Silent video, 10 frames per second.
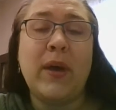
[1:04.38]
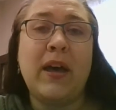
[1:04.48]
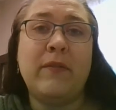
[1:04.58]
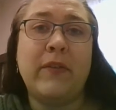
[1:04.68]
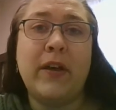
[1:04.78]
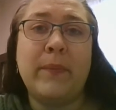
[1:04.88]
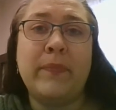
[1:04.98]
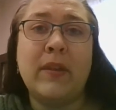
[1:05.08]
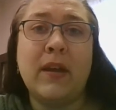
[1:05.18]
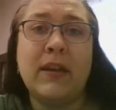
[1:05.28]
have
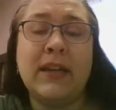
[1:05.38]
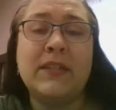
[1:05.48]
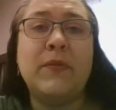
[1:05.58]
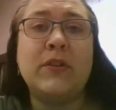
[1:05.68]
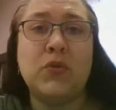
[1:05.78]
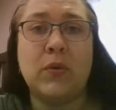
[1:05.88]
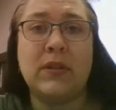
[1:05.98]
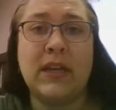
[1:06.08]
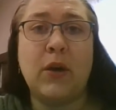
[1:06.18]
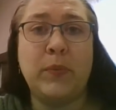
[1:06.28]
a nice visual
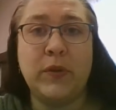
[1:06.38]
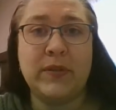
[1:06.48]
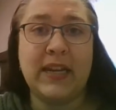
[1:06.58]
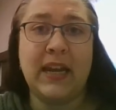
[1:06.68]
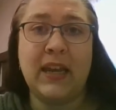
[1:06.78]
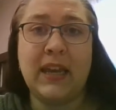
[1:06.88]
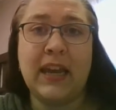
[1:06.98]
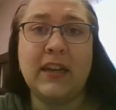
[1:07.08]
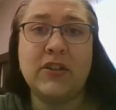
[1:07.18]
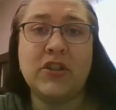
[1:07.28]
to help you stay
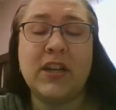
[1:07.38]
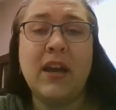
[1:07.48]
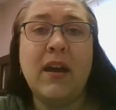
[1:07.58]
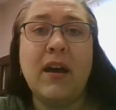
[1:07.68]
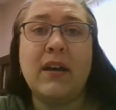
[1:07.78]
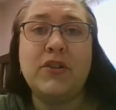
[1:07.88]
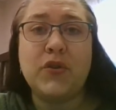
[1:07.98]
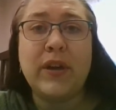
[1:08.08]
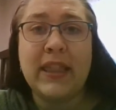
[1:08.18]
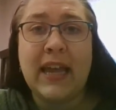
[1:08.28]
engaged
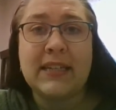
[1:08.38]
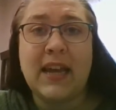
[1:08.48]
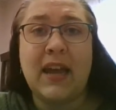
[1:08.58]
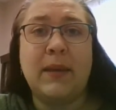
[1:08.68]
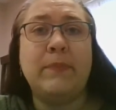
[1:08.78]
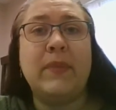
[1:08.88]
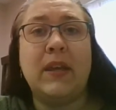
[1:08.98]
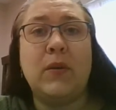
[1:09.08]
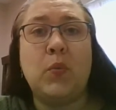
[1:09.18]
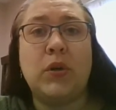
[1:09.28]
during that time
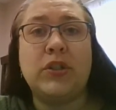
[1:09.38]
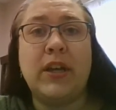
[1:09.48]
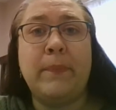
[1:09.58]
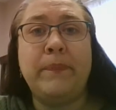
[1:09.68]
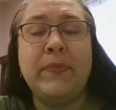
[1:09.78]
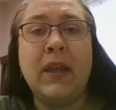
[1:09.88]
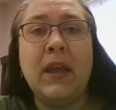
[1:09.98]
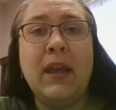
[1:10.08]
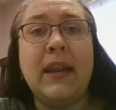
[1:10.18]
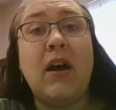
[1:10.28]
in worship.
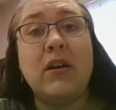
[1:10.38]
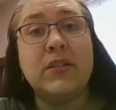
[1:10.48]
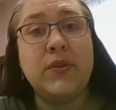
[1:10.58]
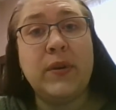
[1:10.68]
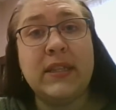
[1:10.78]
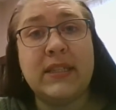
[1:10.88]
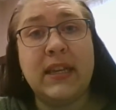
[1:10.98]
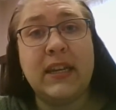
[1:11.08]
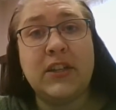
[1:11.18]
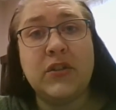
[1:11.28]
Now, also on
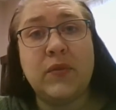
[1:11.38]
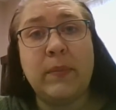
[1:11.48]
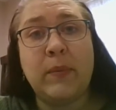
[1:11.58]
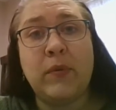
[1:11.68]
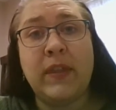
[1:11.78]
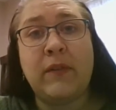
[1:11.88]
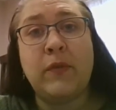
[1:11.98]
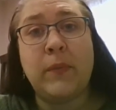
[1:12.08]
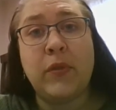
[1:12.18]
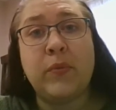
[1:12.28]
Sunday, just remember that
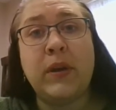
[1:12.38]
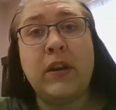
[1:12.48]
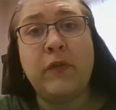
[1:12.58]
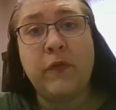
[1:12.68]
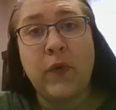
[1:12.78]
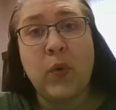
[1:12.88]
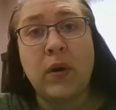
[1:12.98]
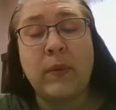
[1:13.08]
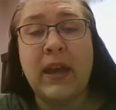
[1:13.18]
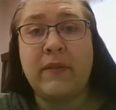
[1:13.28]
from 3 to 4,
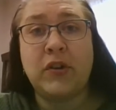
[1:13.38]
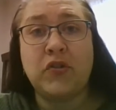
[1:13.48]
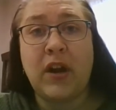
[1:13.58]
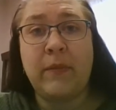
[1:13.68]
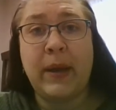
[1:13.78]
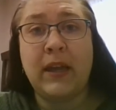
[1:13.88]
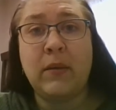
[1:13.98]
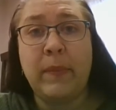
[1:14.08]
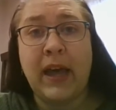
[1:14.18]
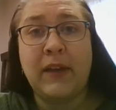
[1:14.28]
we have our drive-by
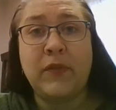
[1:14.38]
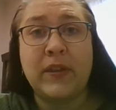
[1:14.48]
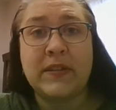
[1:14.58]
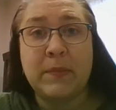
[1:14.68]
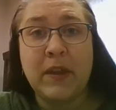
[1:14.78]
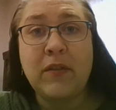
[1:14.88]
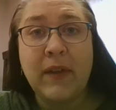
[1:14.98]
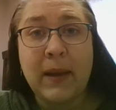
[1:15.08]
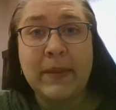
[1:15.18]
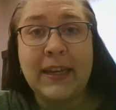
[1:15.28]
goodbye for the Smith
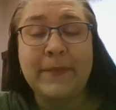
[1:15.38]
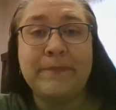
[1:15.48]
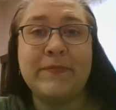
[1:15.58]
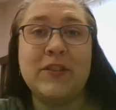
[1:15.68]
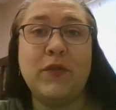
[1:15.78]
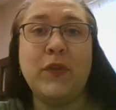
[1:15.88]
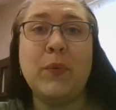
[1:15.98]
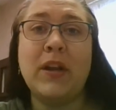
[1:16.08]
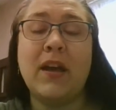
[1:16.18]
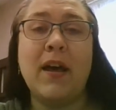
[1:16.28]
family. So if you
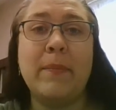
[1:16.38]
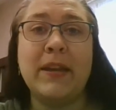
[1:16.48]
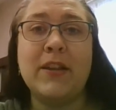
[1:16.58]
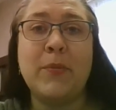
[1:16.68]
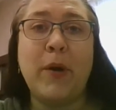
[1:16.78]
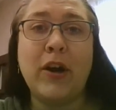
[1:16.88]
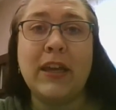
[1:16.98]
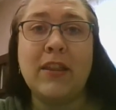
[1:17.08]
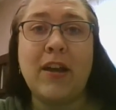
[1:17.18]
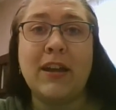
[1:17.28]
want to come into the
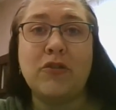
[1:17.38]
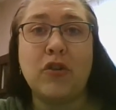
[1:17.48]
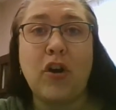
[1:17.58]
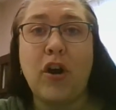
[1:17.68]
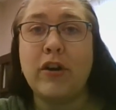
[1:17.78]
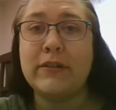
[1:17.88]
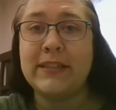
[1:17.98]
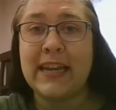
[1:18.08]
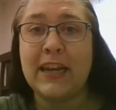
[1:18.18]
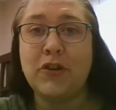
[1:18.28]
parking lot in your car,
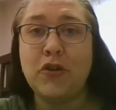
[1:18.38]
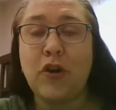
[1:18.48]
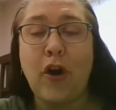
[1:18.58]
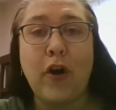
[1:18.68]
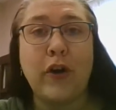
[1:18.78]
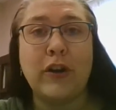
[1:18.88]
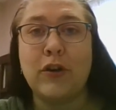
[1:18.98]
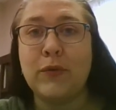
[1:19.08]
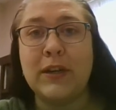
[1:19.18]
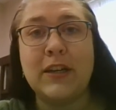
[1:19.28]
stay in your car. You
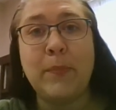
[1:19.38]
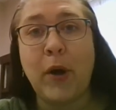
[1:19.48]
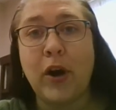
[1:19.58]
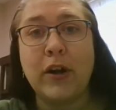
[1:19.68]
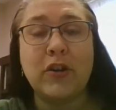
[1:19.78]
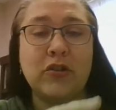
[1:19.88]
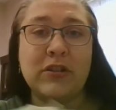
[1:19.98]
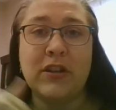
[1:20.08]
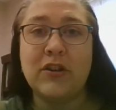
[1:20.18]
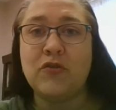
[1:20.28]
don't need to park. You're just
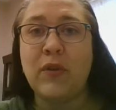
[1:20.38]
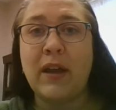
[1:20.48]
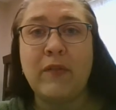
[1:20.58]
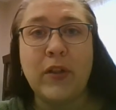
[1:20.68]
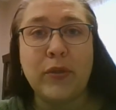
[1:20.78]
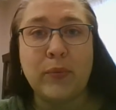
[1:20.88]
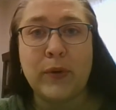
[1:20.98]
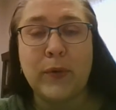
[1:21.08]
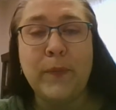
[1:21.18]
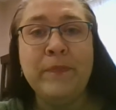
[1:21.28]
going to drive on
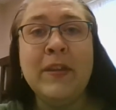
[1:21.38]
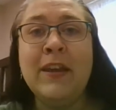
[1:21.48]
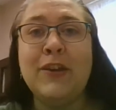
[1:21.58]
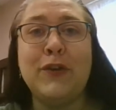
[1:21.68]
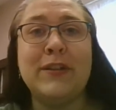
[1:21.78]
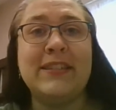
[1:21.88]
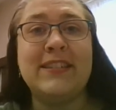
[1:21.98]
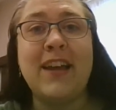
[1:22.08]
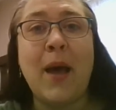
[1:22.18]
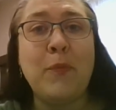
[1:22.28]
through. You can
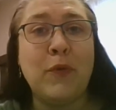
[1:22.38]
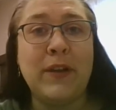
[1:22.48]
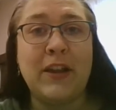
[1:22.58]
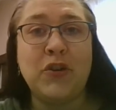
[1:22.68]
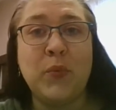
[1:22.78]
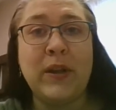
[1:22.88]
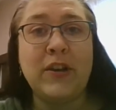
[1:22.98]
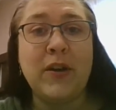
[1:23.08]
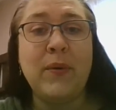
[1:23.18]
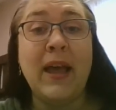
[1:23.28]
stop, roll down your
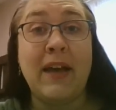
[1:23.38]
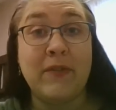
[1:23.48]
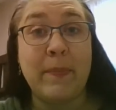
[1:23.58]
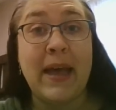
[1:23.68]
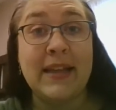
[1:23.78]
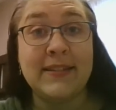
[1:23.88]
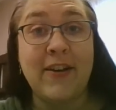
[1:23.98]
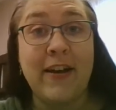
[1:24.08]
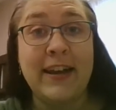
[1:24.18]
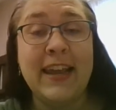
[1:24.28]
window, have a mask
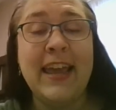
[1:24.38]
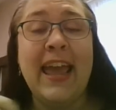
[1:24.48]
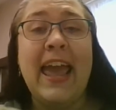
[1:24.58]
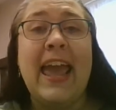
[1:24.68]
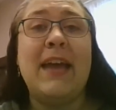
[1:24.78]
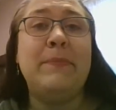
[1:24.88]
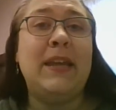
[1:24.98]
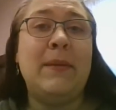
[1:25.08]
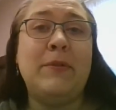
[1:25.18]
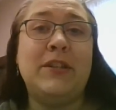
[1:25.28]
on, and be
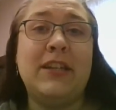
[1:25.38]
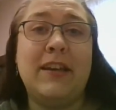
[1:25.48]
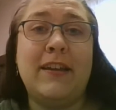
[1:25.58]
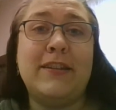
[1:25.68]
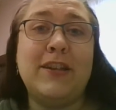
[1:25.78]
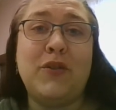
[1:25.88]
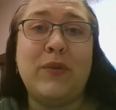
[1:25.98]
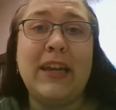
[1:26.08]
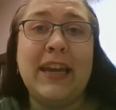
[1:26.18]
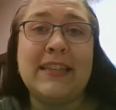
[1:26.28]
able to
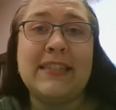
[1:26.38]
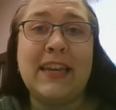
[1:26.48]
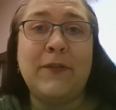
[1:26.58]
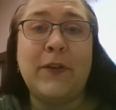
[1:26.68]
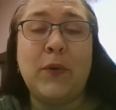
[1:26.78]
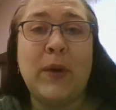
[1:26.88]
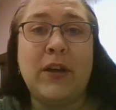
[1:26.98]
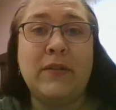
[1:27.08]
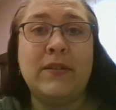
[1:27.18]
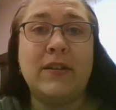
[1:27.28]
greet and say
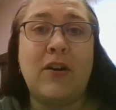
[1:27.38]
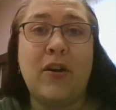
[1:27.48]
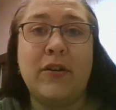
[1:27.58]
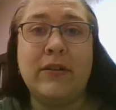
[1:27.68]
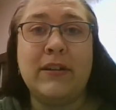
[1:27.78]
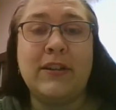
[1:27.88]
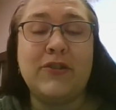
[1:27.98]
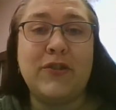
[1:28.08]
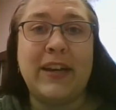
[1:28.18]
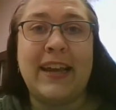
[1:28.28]
farewell to Carl and
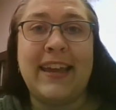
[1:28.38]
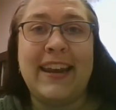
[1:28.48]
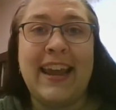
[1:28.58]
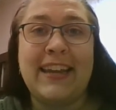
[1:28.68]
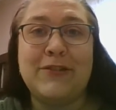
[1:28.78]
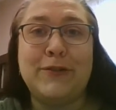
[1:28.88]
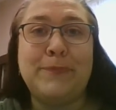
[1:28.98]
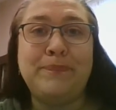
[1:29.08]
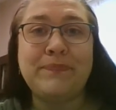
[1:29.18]
Katrina and Hazel